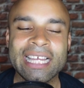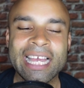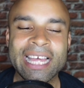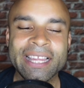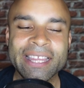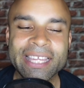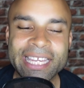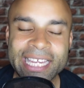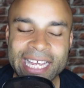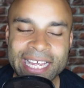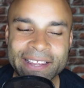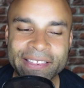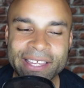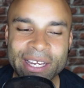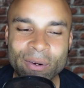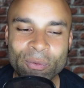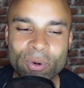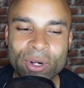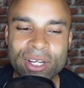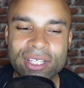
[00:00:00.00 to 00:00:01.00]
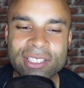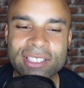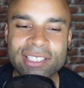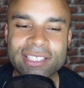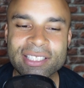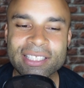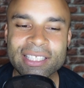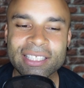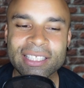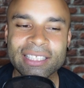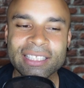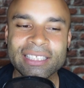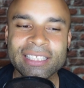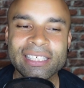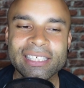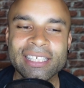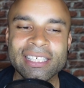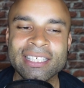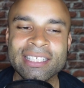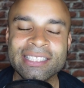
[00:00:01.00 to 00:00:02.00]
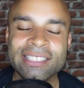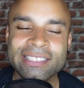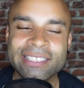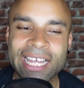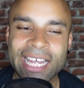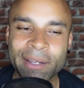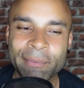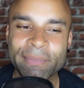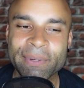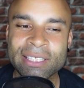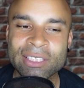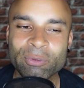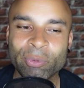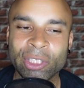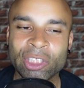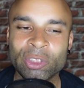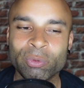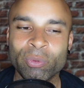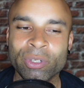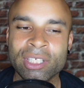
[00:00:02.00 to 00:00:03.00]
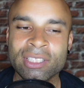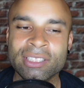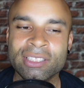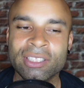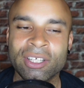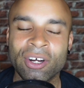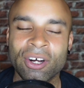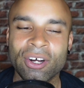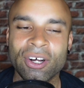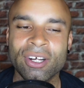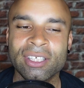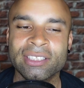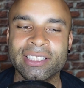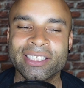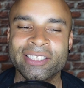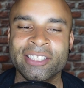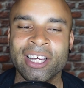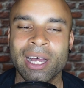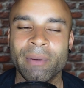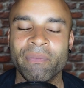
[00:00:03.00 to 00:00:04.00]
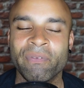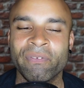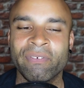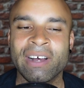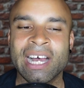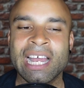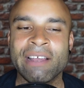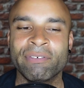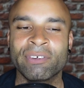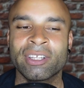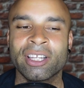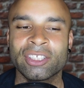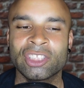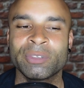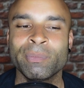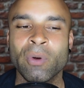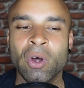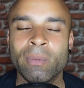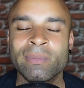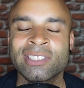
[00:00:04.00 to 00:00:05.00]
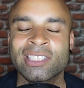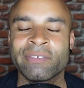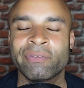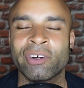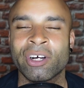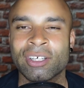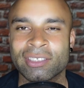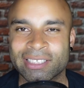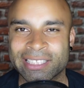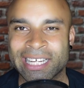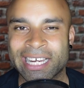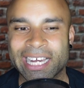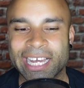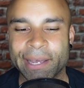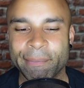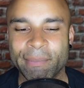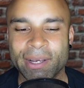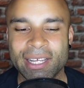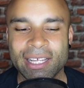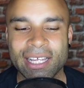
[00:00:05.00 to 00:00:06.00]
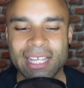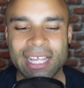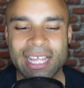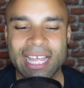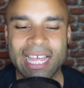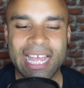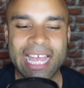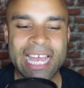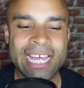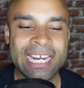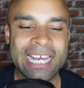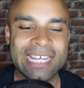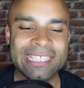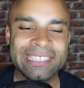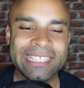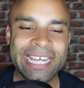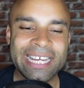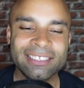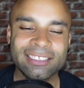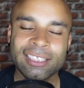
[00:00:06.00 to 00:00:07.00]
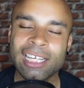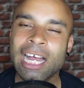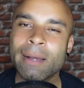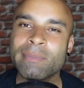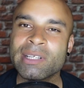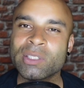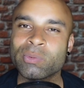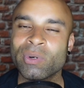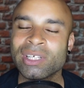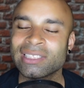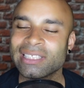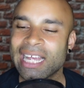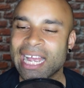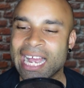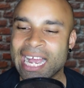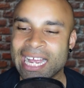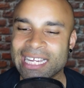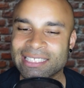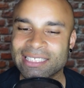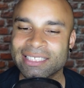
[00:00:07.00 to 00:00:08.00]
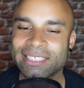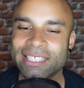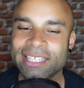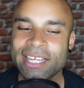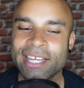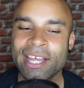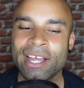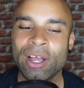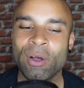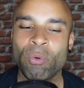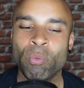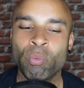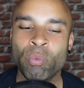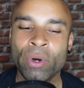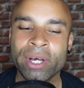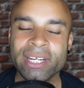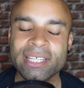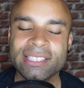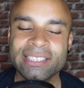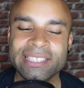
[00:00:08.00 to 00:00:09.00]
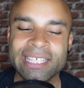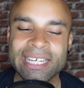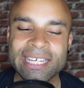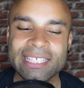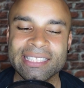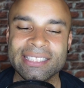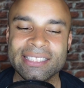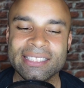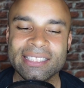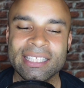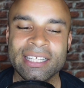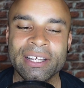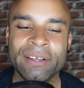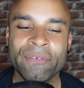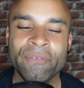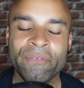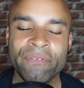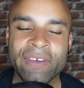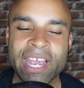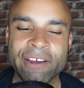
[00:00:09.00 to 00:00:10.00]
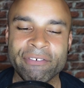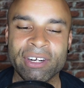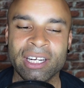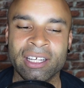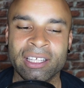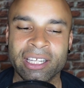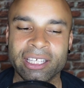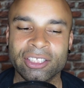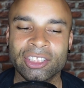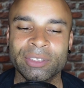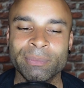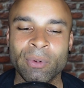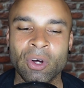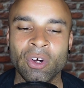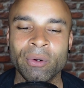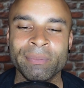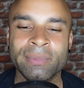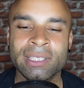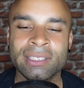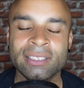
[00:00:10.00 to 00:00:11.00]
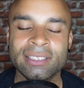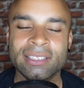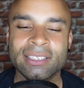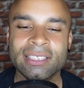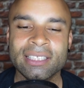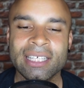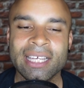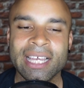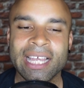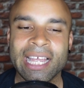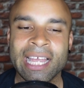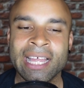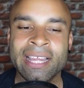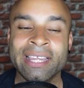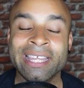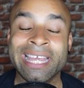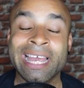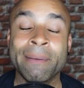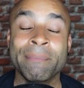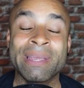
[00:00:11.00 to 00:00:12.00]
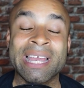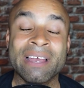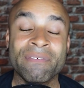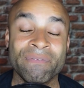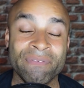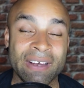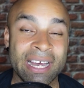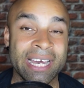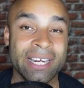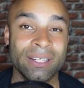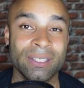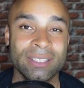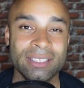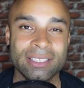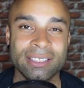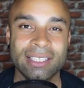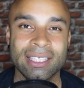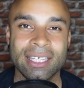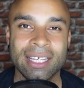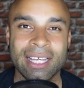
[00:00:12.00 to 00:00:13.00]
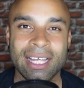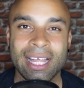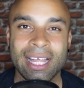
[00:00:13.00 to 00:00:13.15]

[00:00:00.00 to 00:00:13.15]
at the end, there was a segment which was called the top five clutch moments of all time. And Isiah Thomas was asked what is his favorite clutch moment in the NBA Finals.